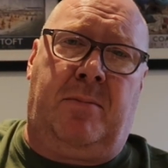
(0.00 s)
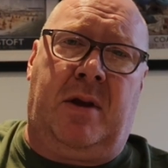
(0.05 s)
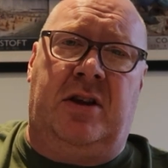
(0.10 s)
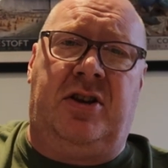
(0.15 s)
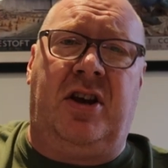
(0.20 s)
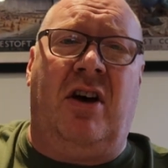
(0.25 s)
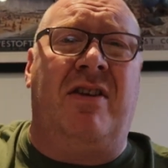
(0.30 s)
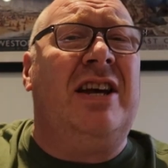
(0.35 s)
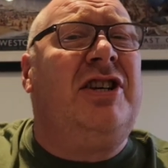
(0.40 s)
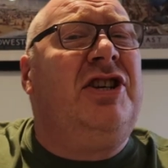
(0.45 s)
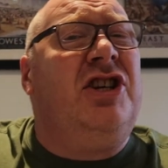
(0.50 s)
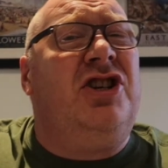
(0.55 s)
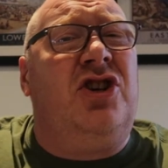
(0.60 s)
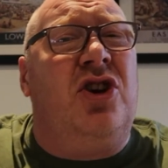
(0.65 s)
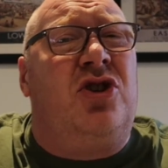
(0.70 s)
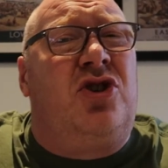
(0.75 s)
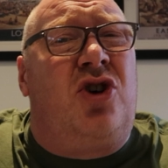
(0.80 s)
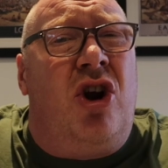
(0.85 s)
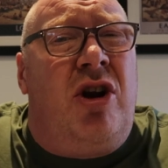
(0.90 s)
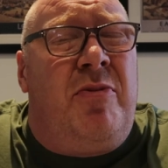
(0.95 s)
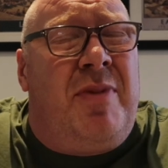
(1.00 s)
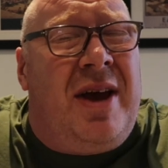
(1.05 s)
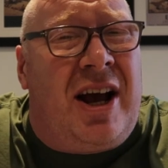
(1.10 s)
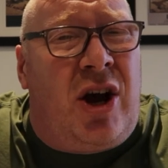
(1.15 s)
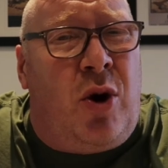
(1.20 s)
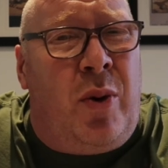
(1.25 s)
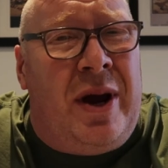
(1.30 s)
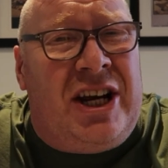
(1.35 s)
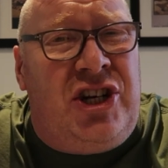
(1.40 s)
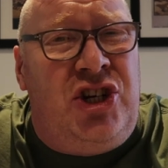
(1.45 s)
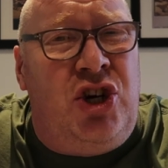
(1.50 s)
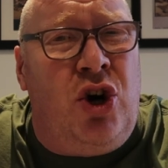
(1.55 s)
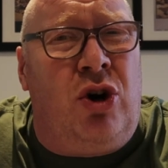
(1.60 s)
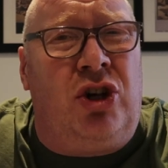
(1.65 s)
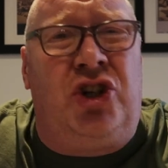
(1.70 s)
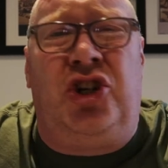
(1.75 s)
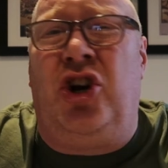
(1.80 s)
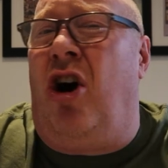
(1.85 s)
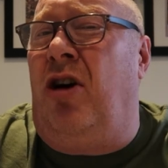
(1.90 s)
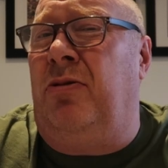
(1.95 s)
So this is just going to be a quick,
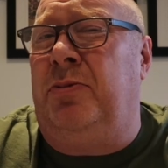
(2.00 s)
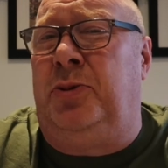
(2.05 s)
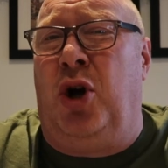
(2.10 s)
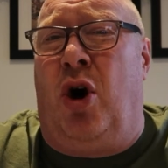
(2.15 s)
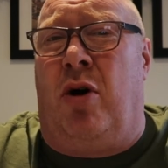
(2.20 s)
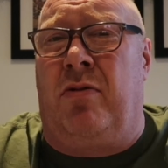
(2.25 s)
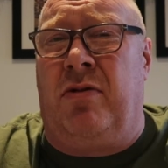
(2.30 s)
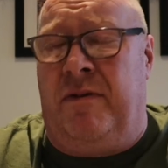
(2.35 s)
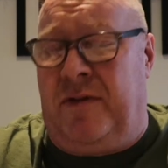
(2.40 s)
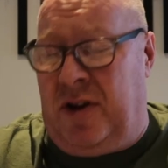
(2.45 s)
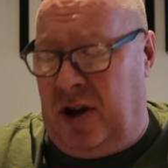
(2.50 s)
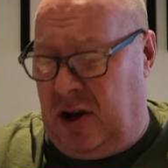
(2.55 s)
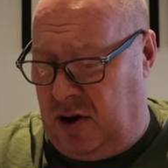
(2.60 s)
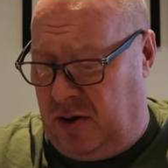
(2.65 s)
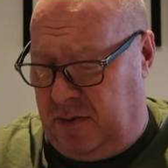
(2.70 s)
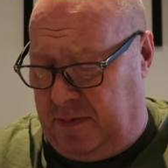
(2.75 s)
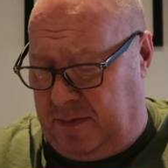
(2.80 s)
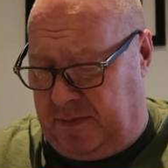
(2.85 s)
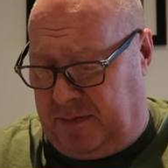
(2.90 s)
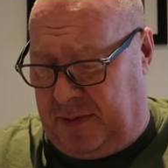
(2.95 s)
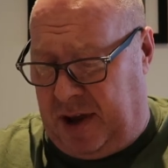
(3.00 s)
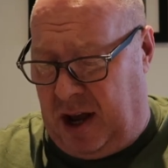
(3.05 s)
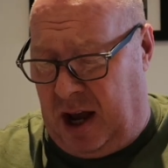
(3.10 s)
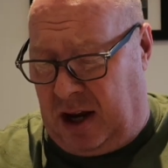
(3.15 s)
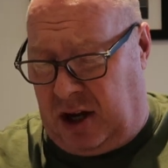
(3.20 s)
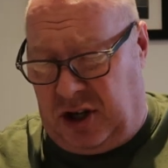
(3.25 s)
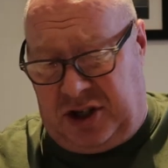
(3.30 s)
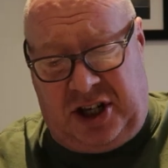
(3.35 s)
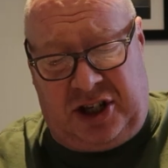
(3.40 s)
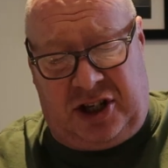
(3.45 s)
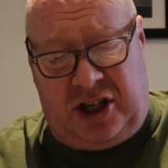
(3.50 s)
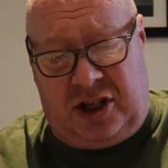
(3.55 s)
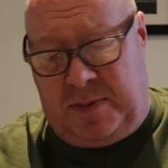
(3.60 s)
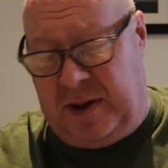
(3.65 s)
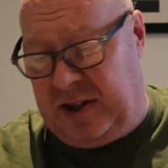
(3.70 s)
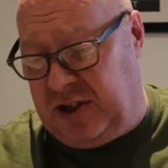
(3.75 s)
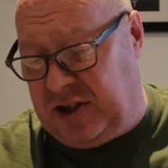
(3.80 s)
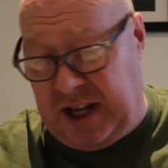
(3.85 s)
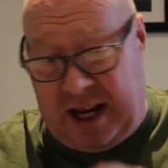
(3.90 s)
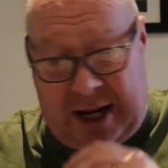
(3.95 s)
short, sharp shop review, because this has
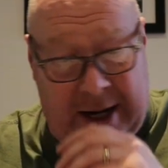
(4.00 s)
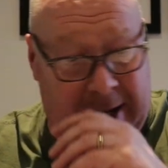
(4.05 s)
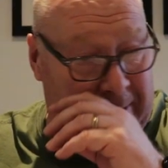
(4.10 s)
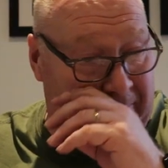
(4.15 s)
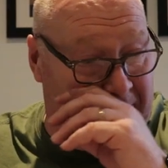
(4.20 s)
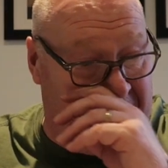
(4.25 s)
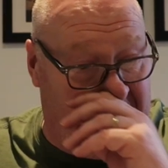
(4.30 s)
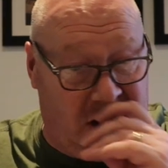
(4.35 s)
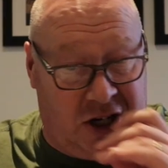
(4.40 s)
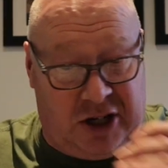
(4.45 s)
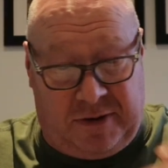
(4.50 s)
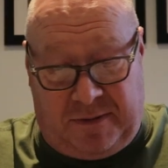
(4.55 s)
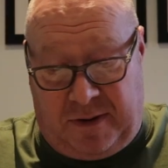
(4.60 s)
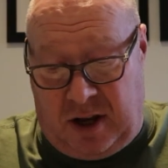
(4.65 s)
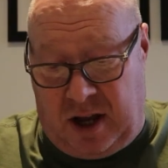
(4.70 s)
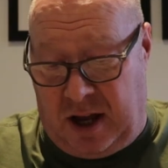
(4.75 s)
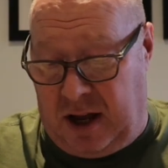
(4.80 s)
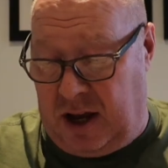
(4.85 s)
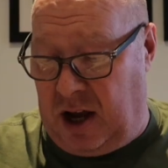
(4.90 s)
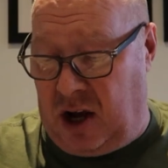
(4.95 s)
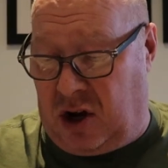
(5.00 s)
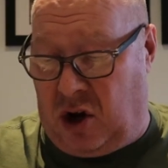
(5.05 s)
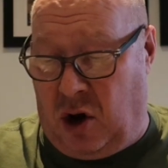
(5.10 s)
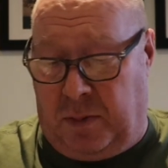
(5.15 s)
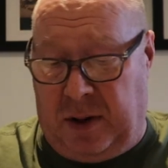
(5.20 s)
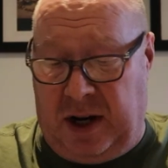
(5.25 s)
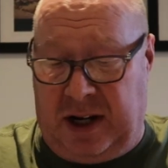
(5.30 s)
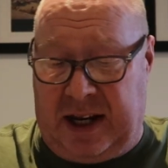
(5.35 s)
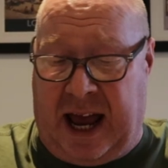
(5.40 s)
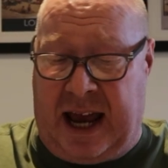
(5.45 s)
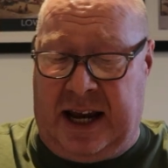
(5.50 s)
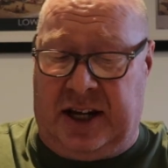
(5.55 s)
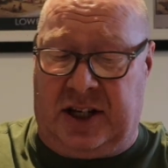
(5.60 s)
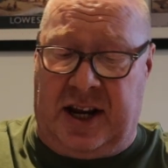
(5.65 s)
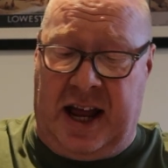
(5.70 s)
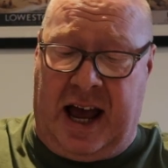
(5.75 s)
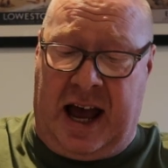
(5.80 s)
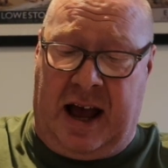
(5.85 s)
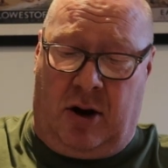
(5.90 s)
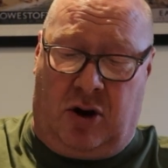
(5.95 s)
been sitting in the fridge for a couple of
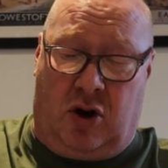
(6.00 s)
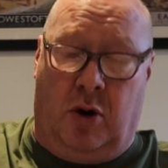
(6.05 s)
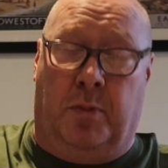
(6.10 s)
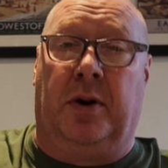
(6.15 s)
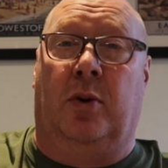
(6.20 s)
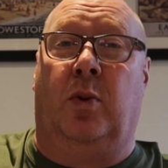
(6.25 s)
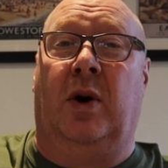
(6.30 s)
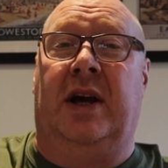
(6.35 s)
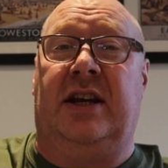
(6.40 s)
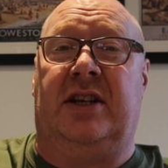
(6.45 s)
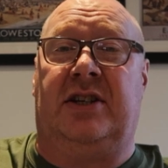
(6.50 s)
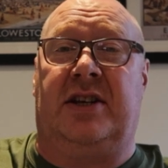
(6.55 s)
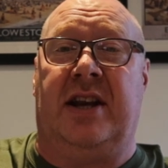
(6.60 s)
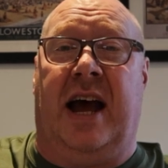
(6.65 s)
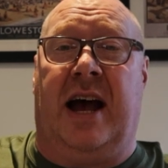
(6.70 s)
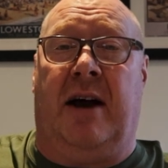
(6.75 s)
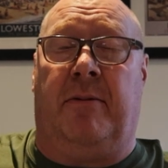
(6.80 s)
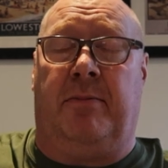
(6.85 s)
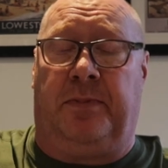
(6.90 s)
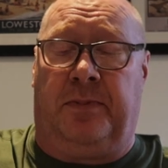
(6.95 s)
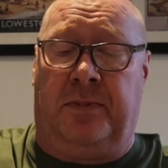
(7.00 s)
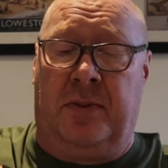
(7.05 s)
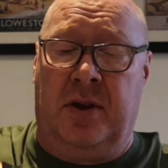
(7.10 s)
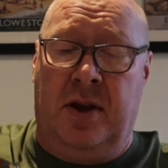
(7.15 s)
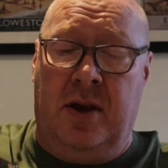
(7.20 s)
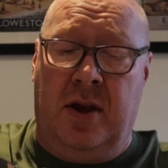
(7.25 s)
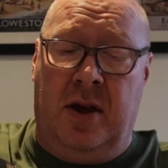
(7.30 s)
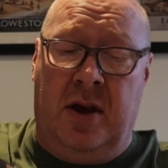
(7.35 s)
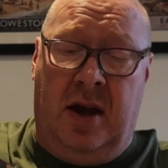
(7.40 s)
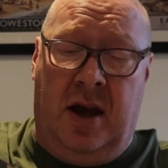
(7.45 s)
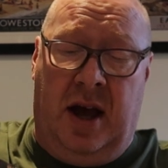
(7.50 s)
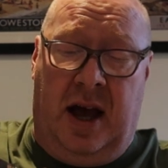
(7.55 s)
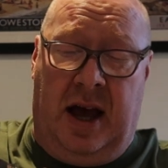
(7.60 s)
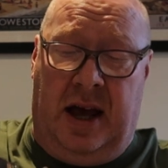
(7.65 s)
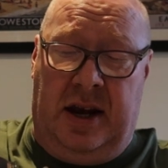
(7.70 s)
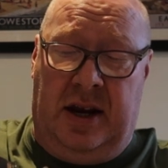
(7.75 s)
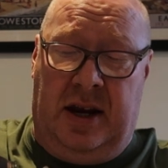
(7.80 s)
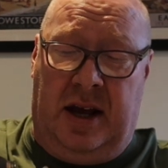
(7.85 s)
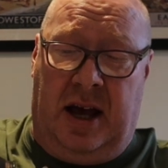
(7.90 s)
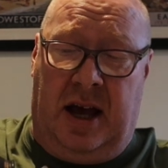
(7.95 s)
days now, a couple of weeks now,
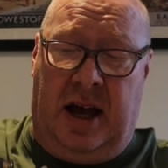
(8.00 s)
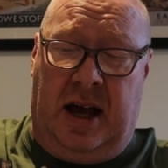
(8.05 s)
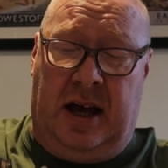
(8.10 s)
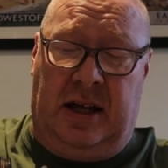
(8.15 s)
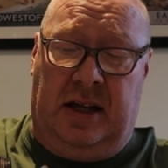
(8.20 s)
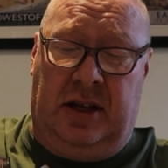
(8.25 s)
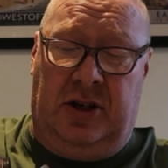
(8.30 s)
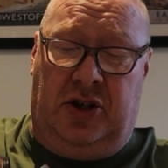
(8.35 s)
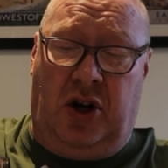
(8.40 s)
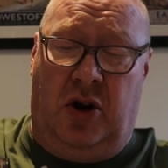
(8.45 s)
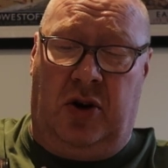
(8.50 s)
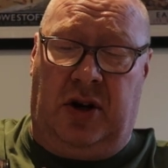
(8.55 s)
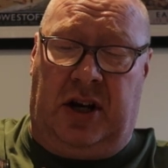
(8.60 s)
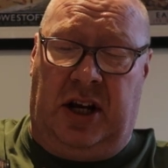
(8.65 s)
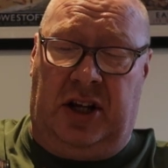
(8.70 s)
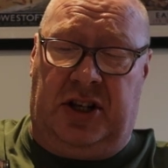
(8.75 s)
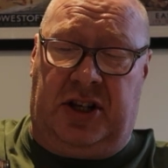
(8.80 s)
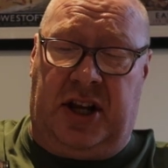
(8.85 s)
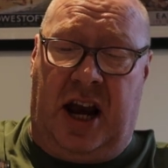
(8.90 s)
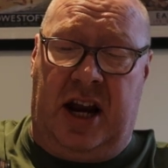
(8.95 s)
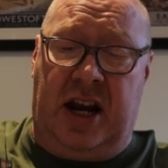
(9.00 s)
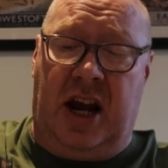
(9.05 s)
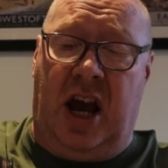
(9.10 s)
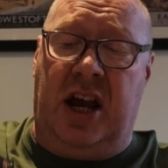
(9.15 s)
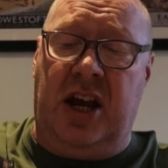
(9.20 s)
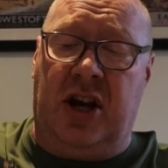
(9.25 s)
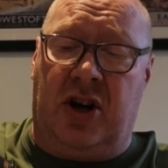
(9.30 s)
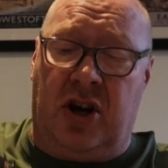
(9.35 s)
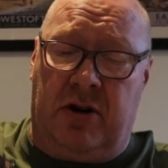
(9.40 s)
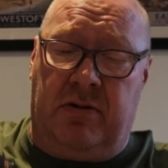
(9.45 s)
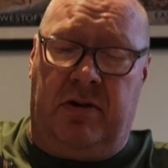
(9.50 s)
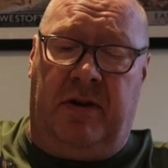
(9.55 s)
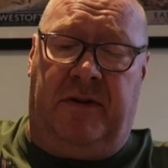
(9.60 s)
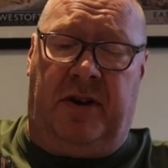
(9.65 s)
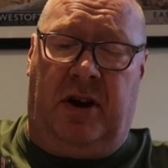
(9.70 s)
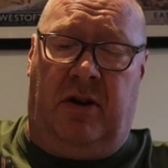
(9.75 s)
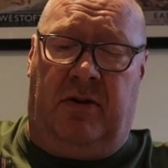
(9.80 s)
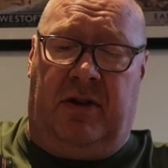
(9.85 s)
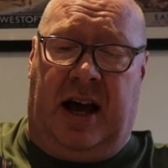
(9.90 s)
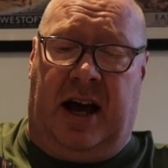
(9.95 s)
and June keeps saying, are you going to
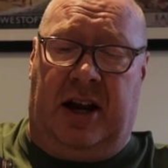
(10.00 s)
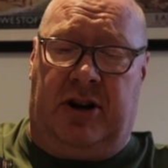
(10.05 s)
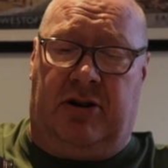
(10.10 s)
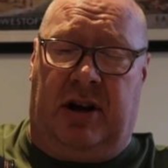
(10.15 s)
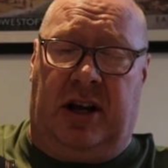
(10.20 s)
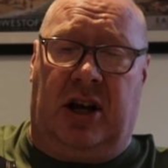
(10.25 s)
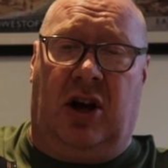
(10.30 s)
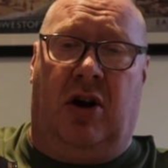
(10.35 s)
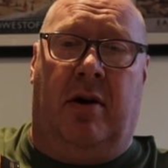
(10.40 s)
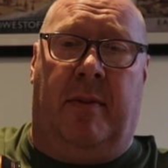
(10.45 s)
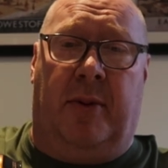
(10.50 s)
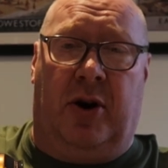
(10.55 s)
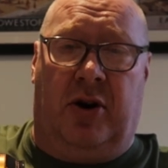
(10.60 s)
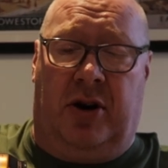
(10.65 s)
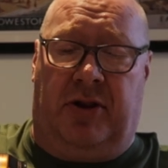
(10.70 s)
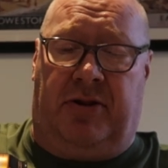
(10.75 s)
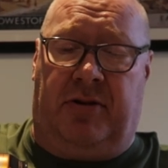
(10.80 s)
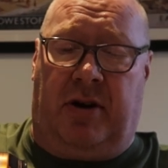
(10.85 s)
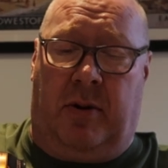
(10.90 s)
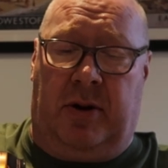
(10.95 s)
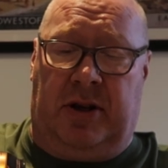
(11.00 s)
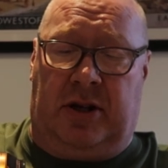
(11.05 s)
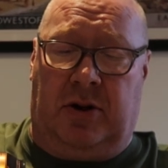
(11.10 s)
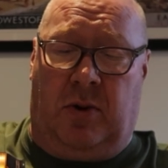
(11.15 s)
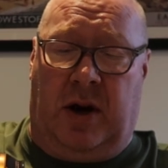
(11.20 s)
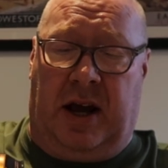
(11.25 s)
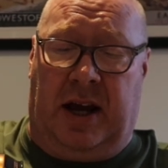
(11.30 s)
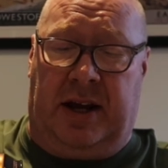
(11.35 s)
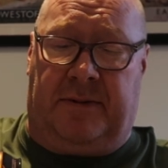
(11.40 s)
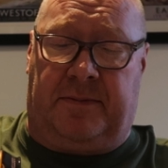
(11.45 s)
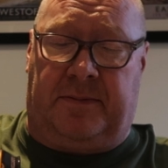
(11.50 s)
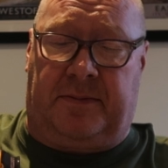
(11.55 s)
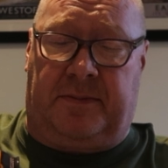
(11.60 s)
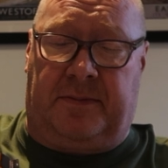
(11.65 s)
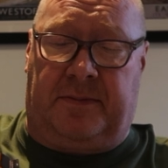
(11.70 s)
review that drink, or am I going to throw it away?